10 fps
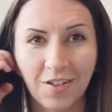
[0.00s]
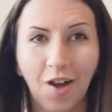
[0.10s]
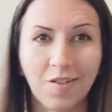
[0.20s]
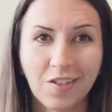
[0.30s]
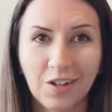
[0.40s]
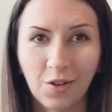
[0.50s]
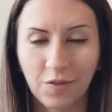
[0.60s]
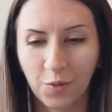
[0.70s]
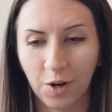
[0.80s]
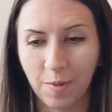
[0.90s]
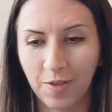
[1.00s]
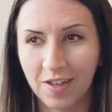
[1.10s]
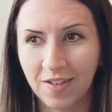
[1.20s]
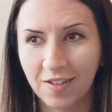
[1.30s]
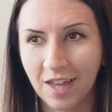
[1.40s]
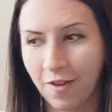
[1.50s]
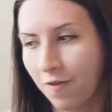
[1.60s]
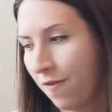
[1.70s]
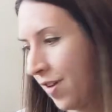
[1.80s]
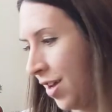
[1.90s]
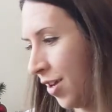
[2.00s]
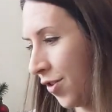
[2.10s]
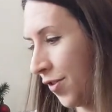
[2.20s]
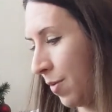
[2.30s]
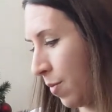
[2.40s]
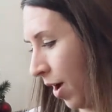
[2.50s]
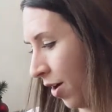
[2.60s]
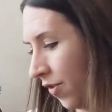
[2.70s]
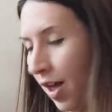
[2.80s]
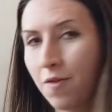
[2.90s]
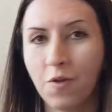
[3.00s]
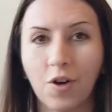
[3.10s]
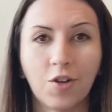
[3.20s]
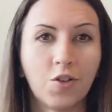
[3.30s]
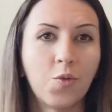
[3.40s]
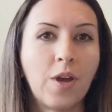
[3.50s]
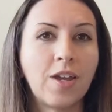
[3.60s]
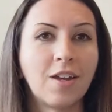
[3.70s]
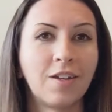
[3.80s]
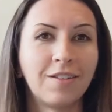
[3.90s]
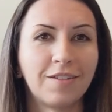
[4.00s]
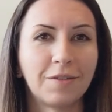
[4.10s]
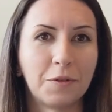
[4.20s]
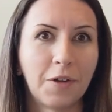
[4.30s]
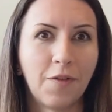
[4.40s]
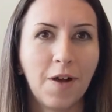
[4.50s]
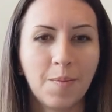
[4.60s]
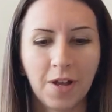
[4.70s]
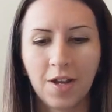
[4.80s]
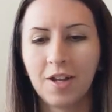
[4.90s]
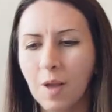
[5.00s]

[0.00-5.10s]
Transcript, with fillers: Obviously, you don't have to worry about this if you're sleeping by yourself or you're just waking yourself up.